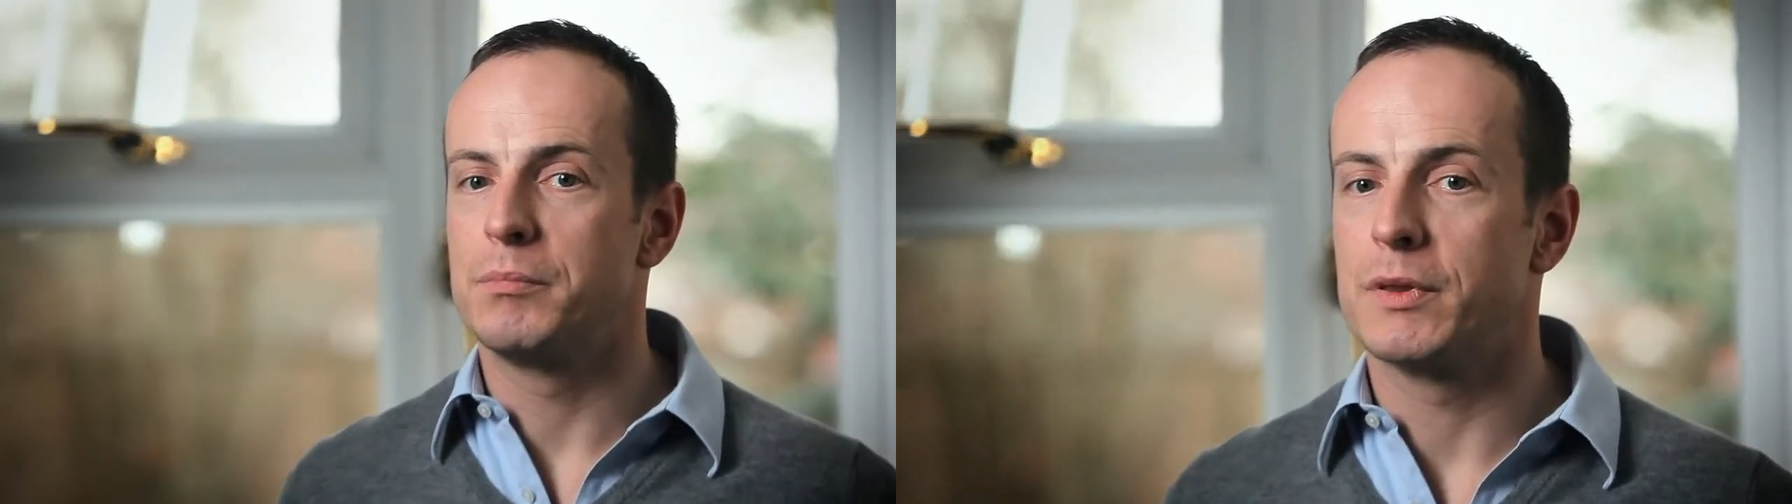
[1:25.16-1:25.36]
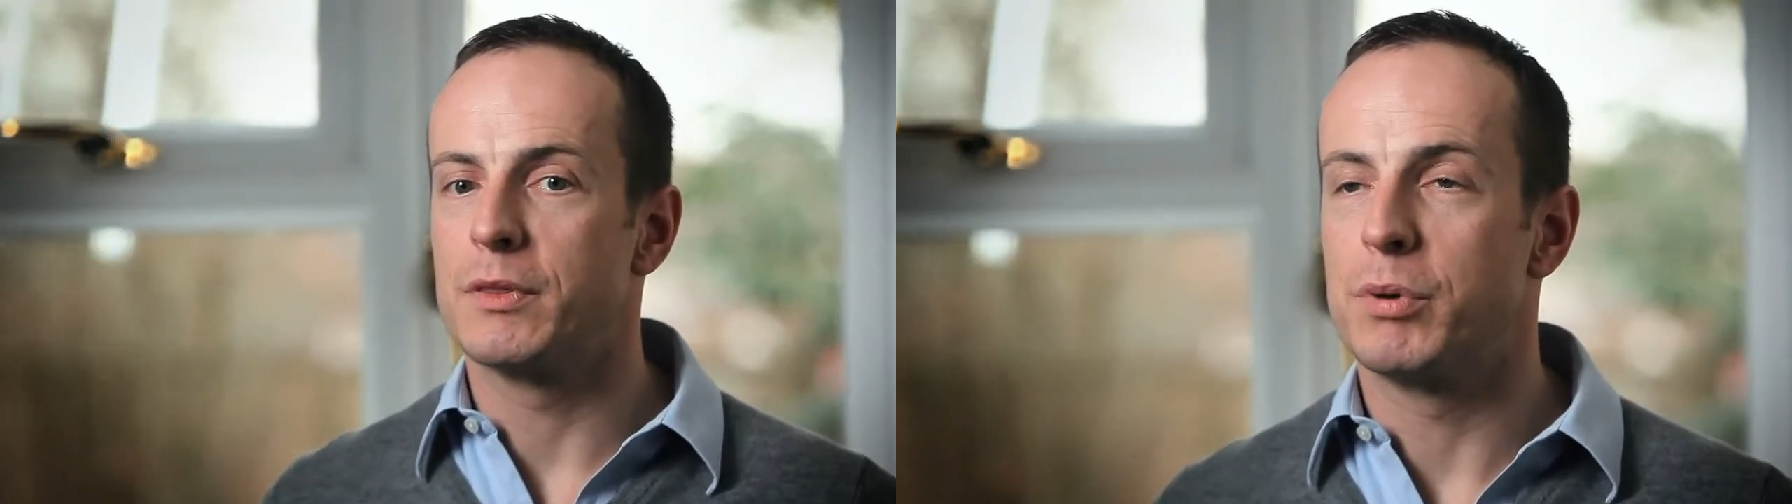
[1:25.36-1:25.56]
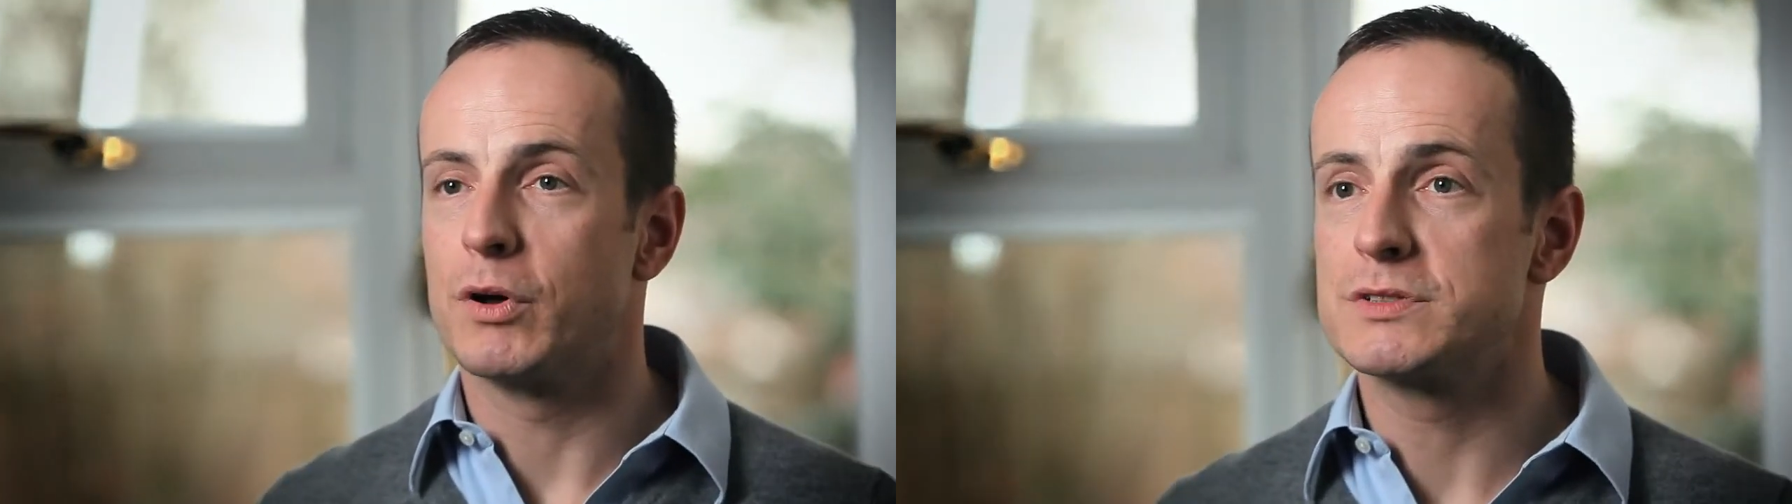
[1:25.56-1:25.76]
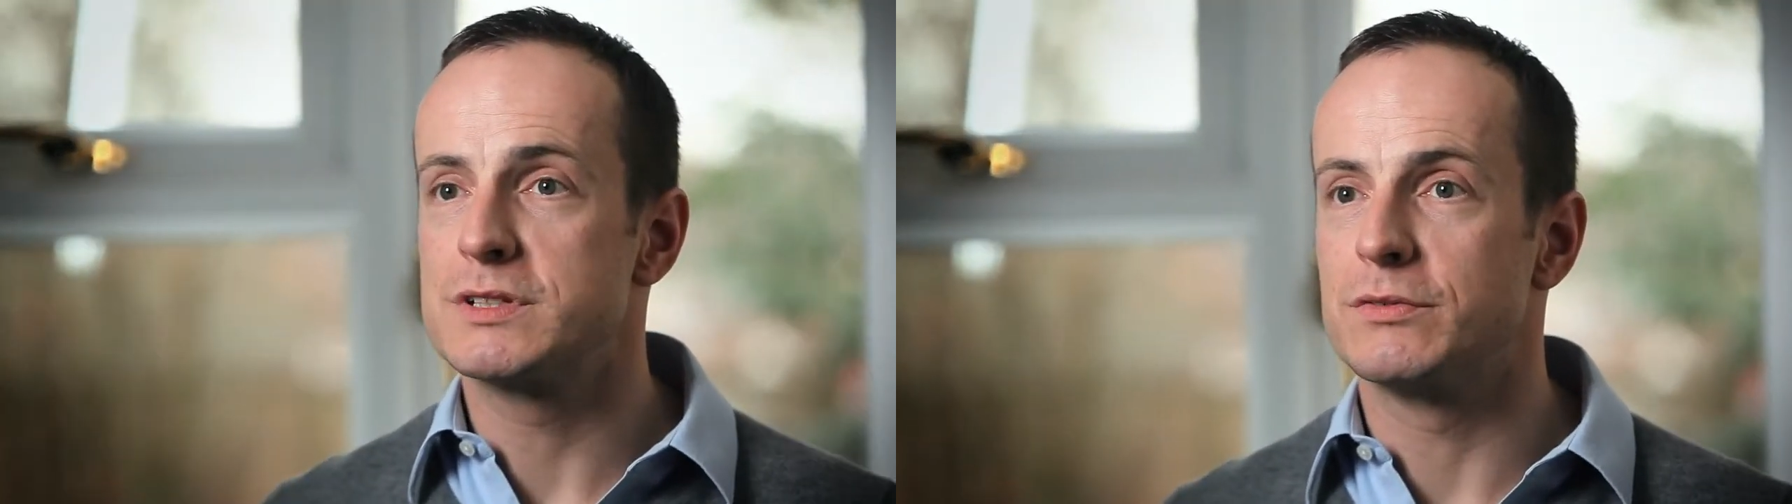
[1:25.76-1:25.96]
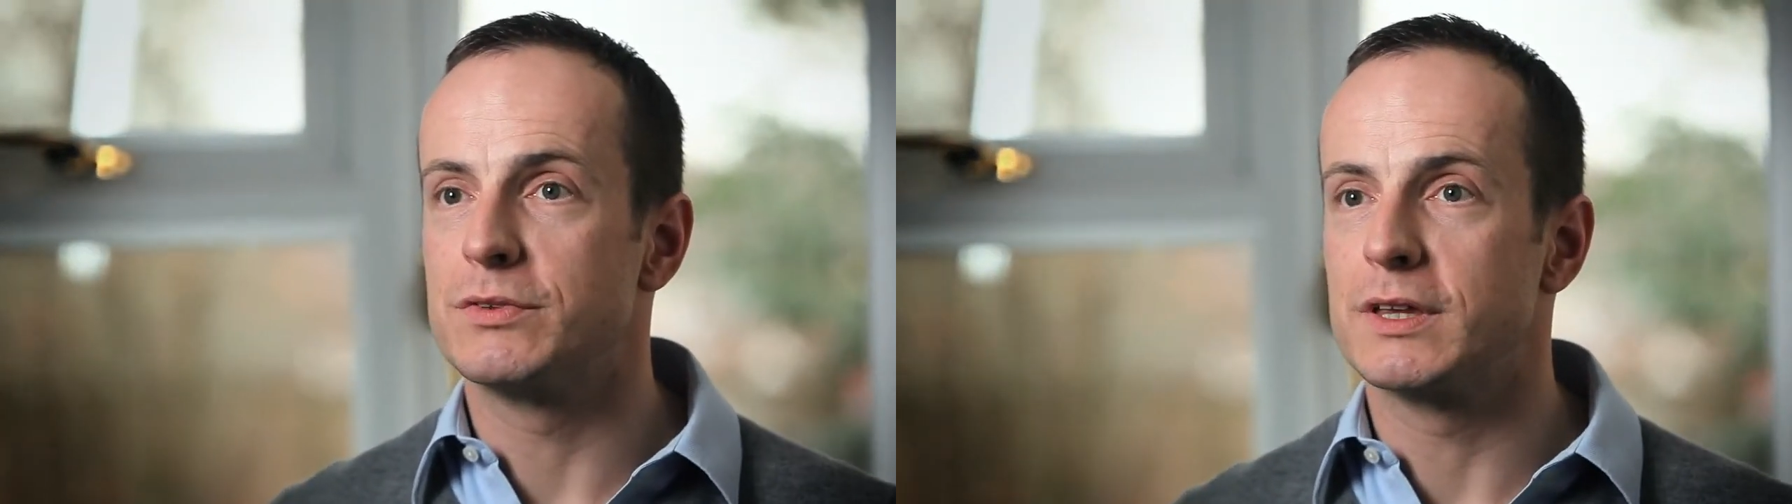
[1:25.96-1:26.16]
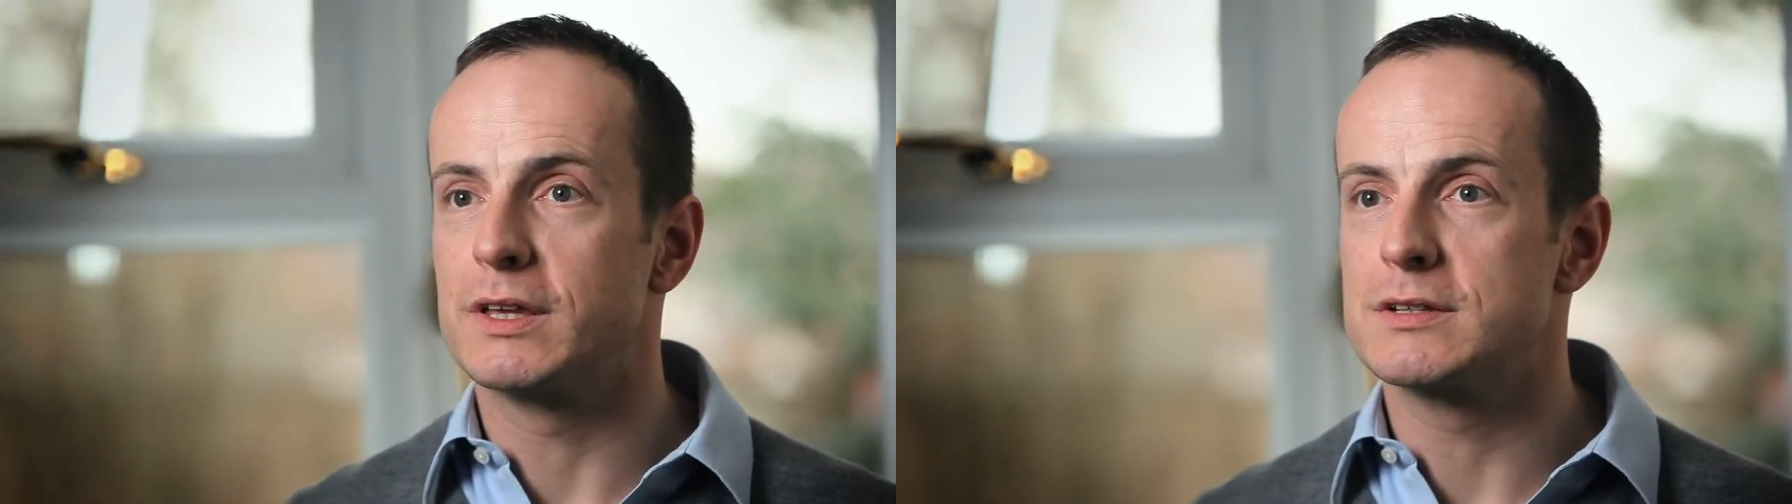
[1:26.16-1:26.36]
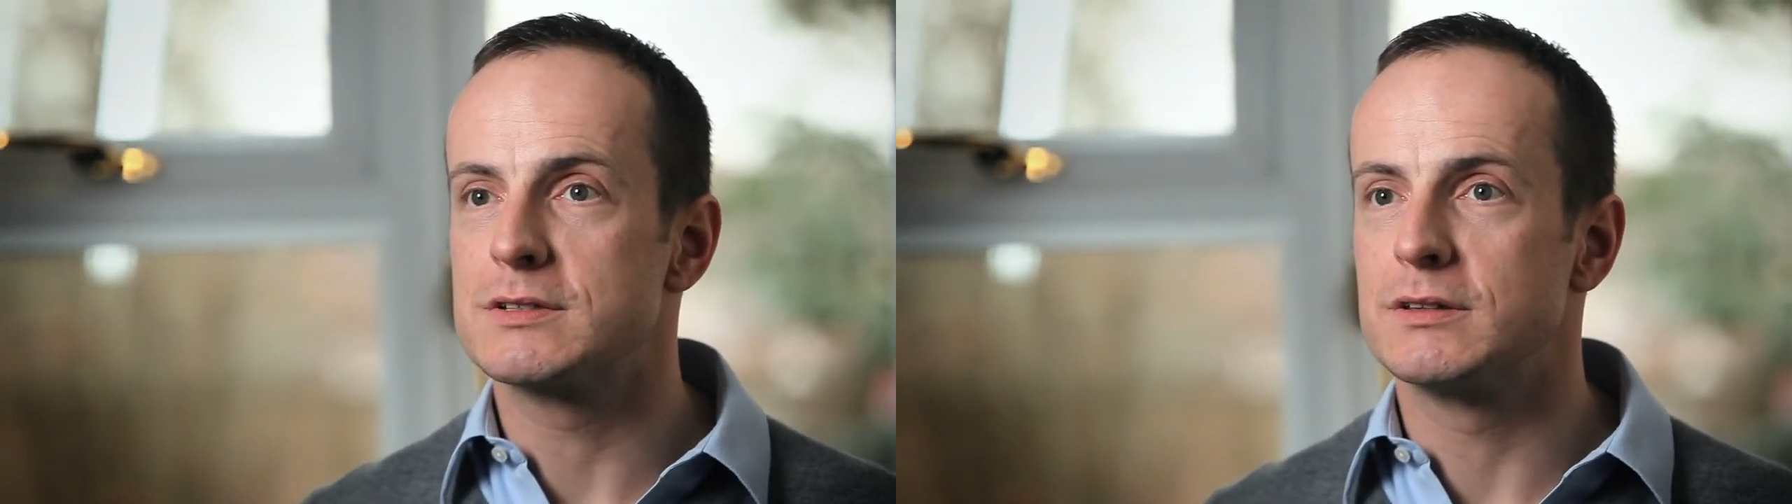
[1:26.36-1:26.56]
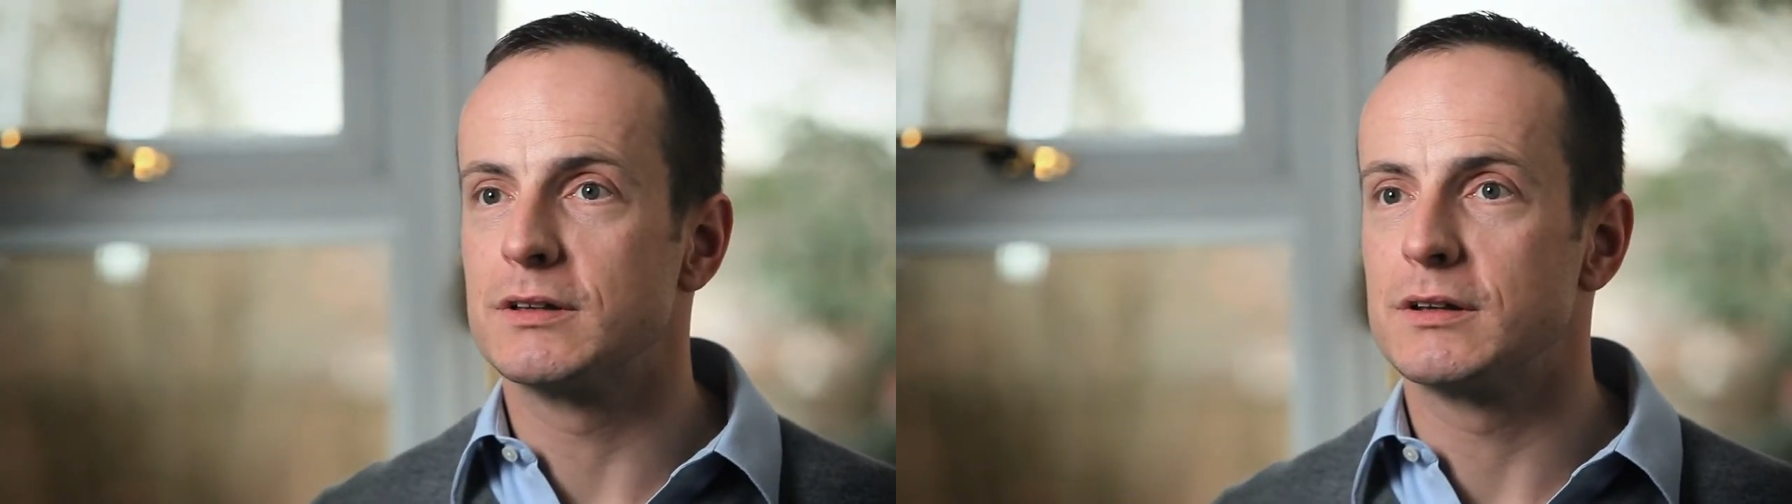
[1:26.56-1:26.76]
But the positive thing
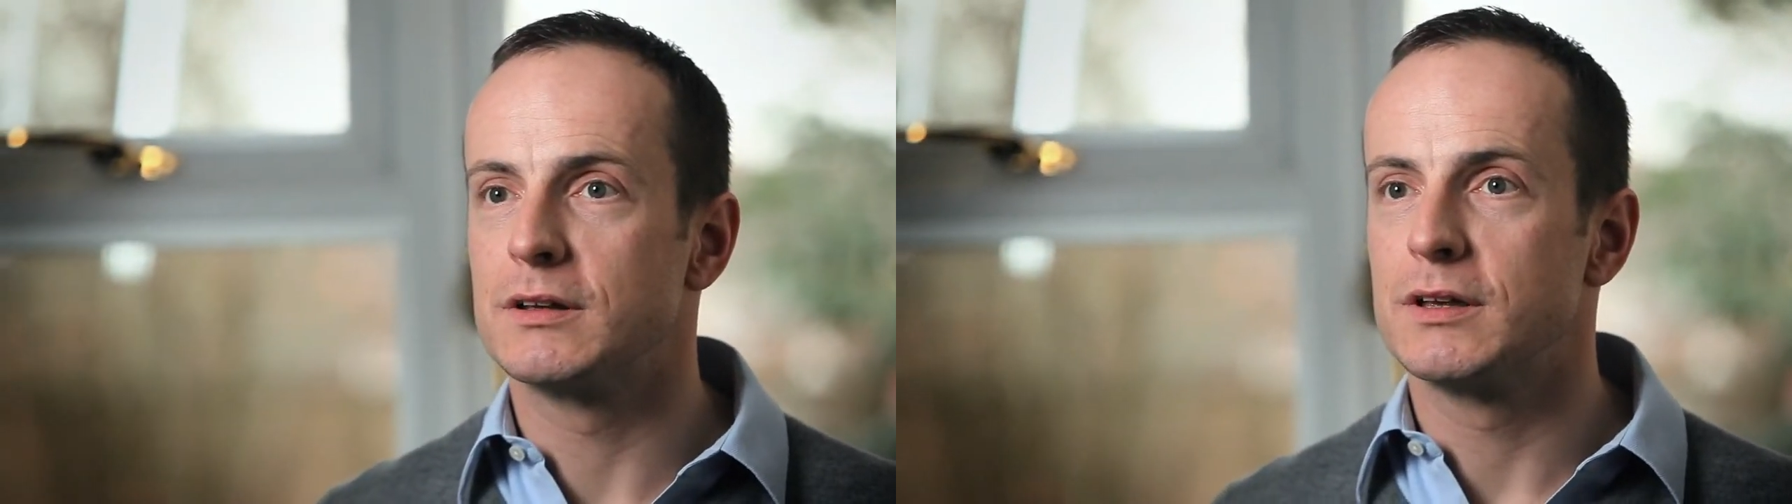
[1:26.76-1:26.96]
is that